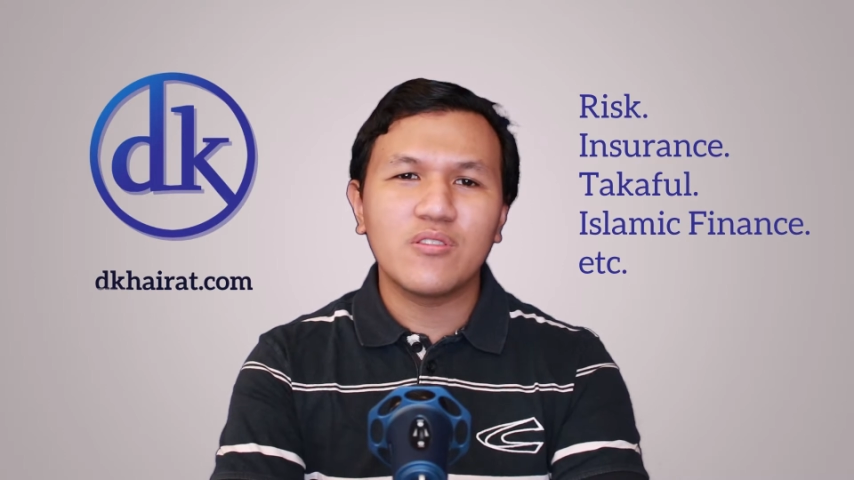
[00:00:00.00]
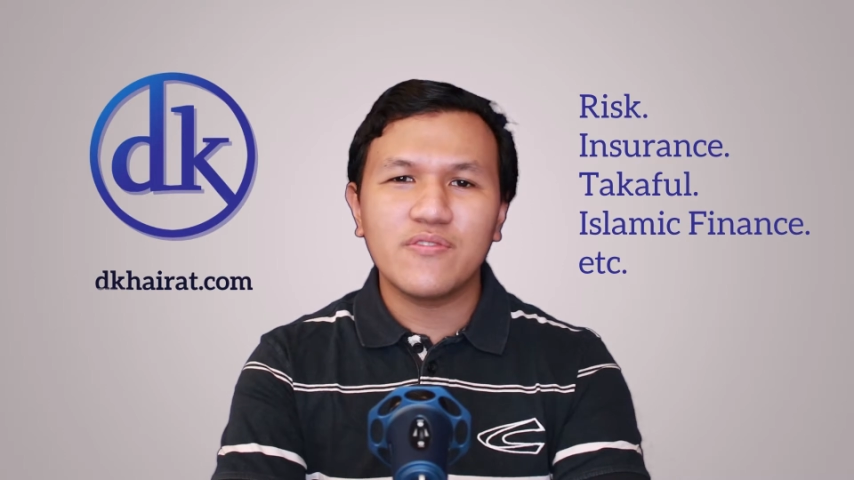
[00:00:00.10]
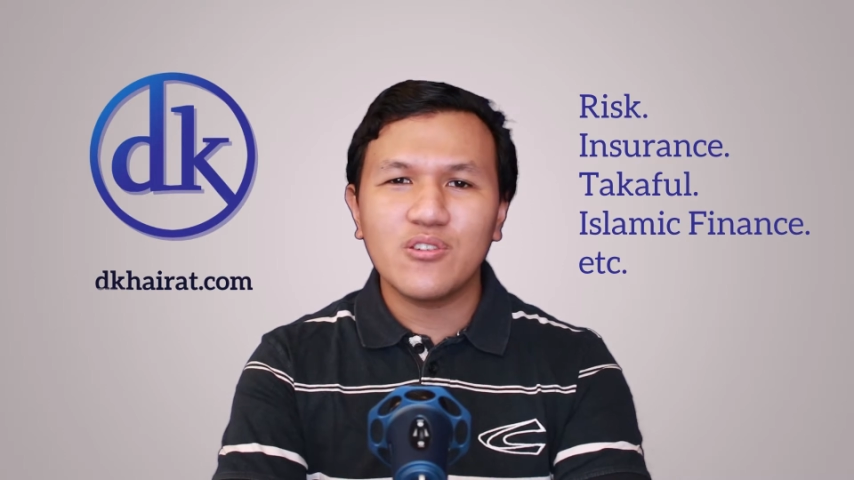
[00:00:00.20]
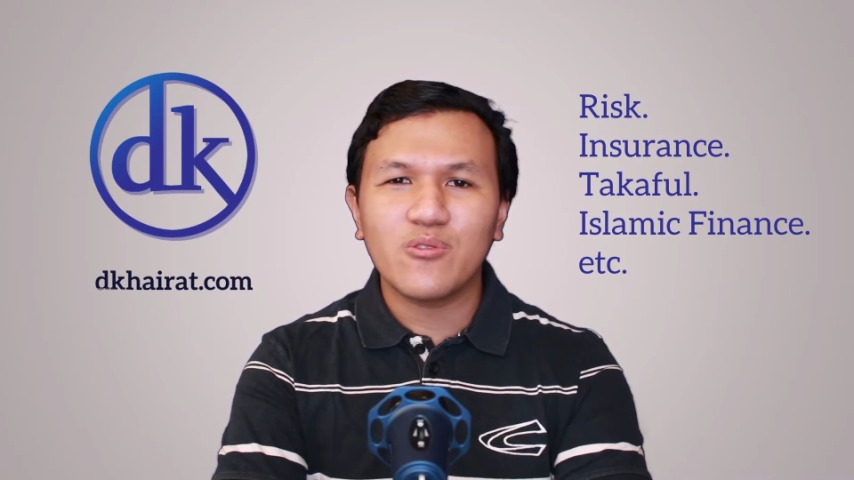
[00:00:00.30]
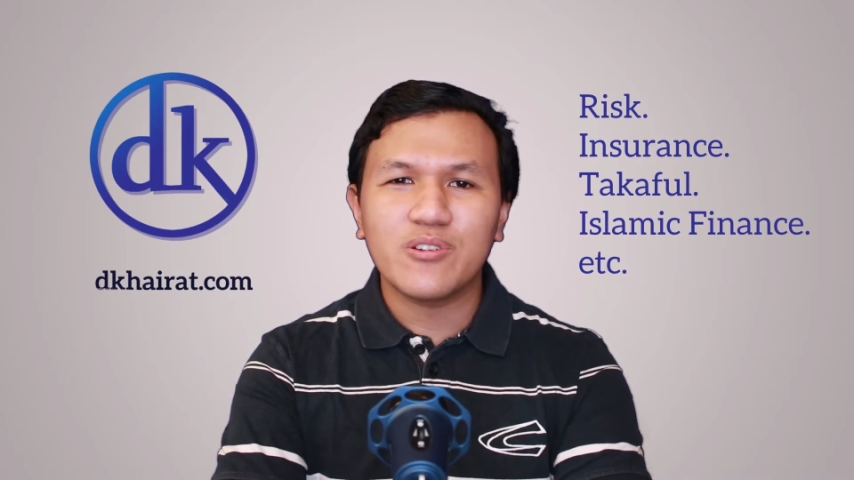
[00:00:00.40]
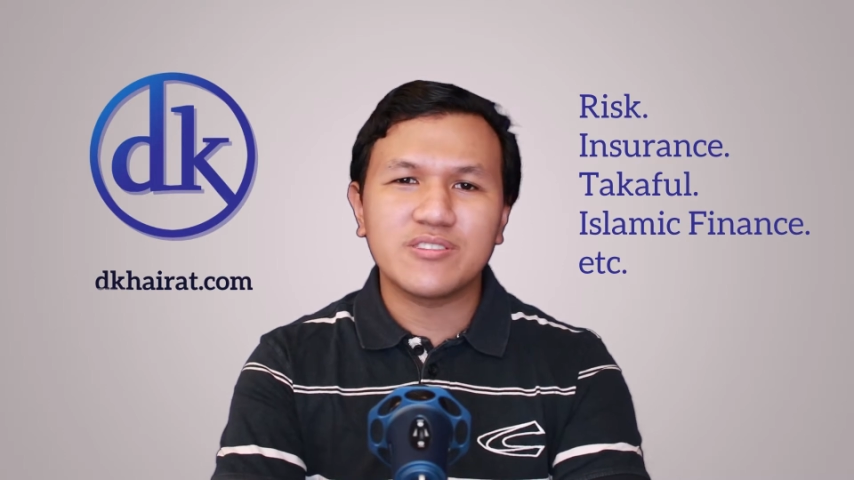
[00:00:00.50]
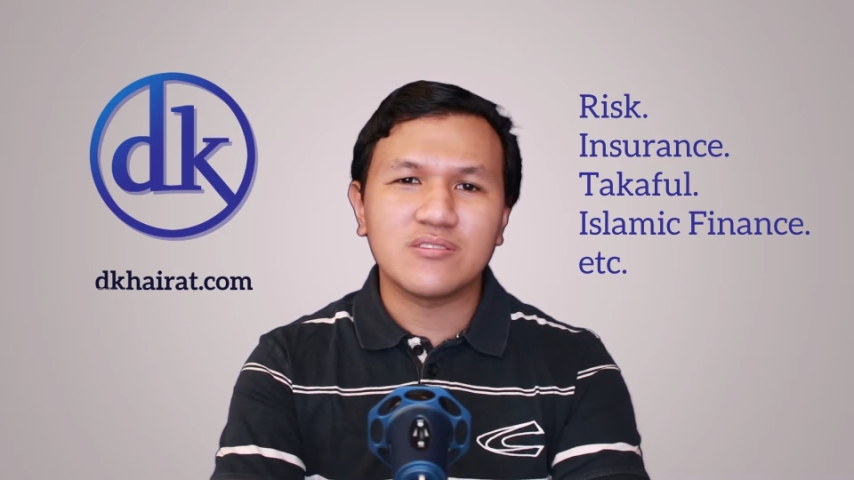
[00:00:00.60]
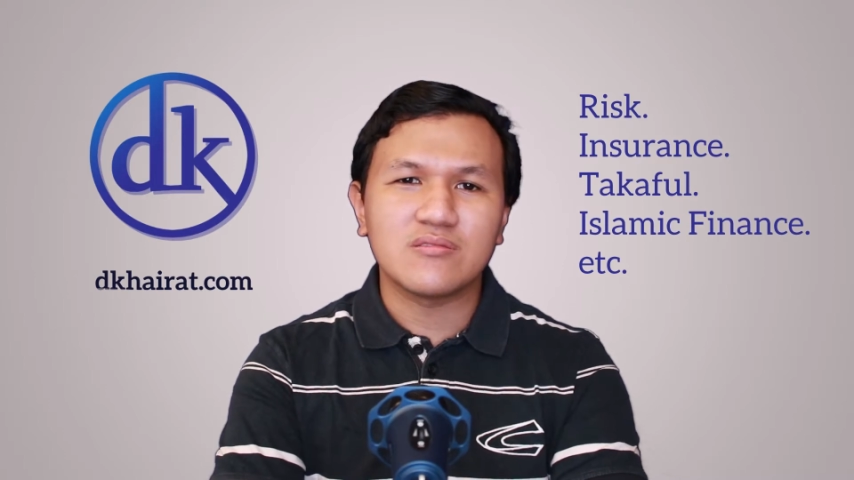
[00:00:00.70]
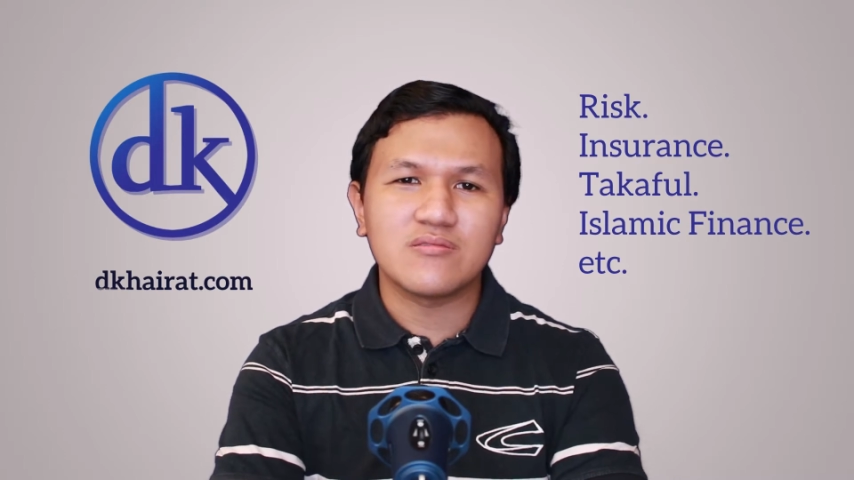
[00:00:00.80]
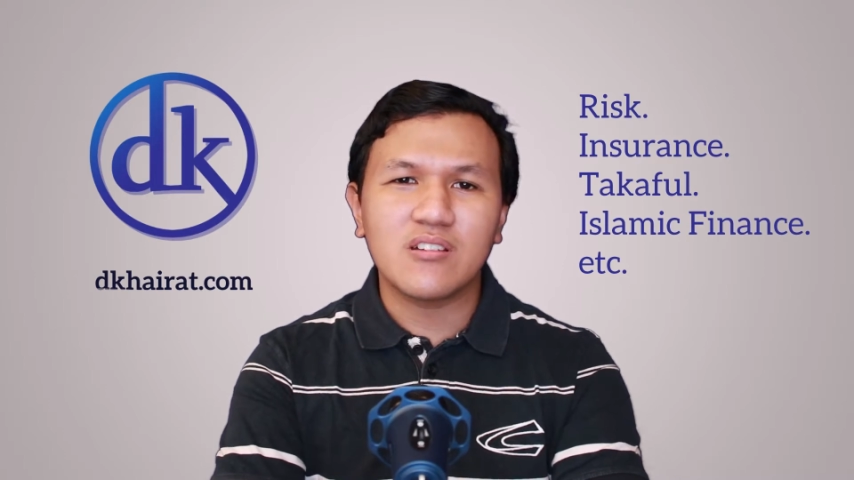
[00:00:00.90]
a few
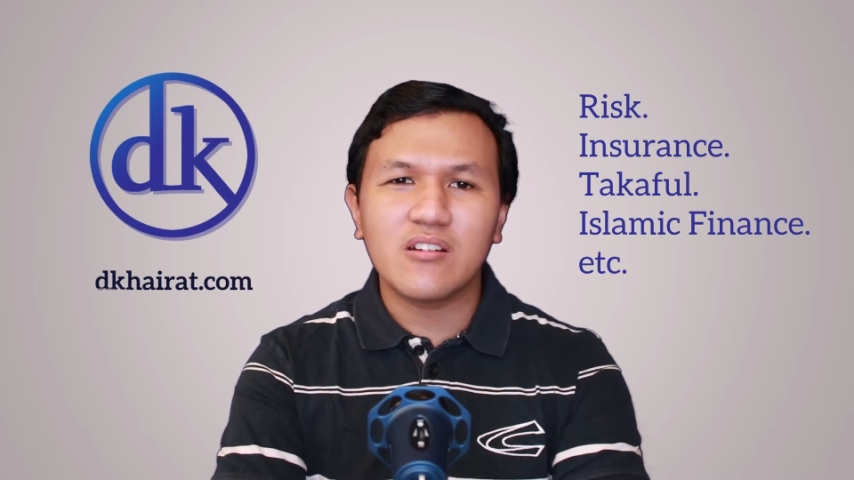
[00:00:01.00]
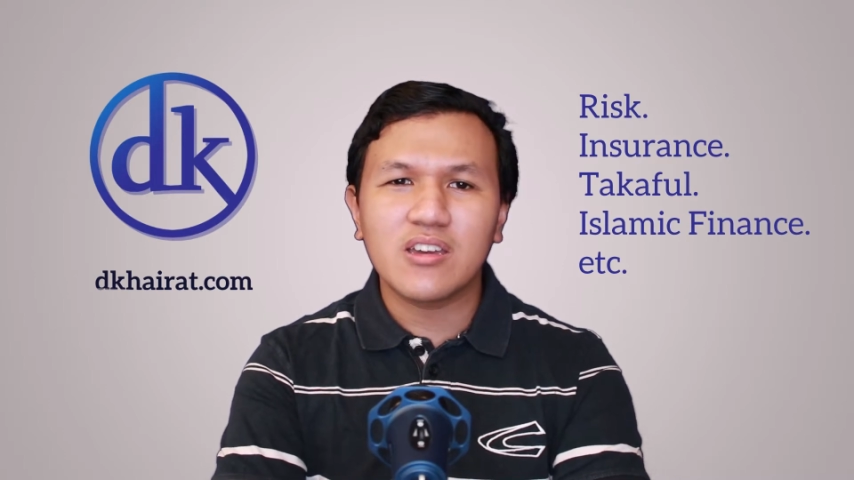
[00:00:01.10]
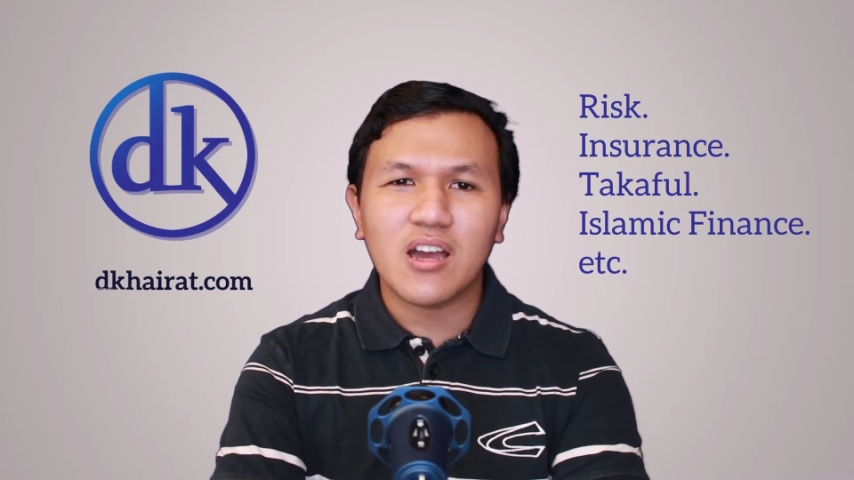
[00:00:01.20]
questions regarding